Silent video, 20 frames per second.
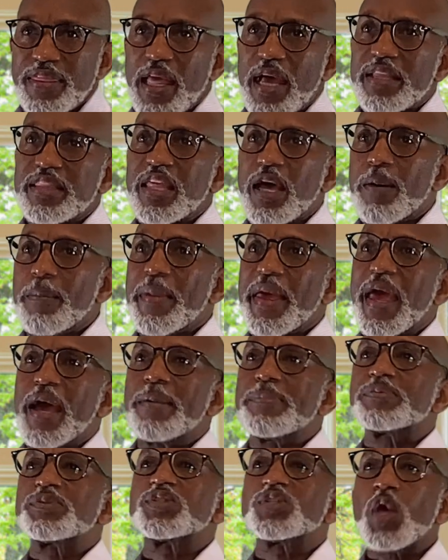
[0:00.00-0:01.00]
that thou may
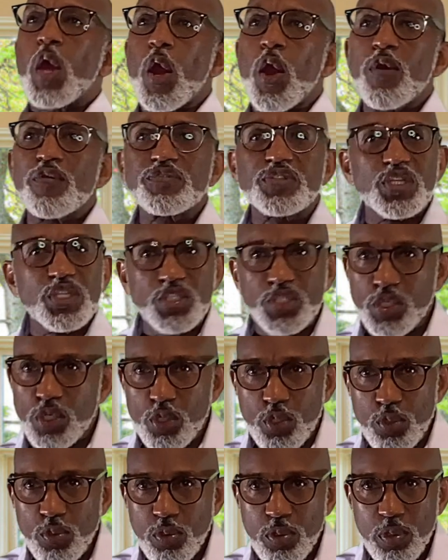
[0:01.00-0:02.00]
observe to
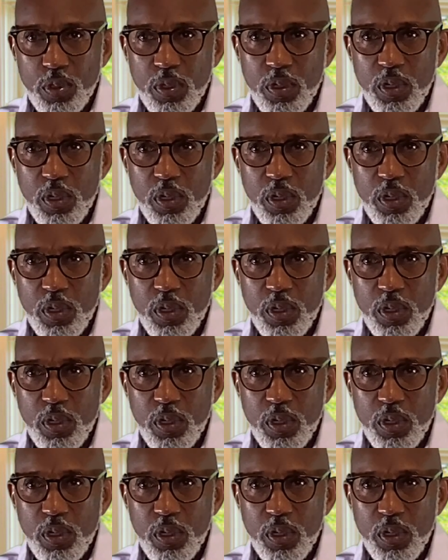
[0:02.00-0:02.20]
do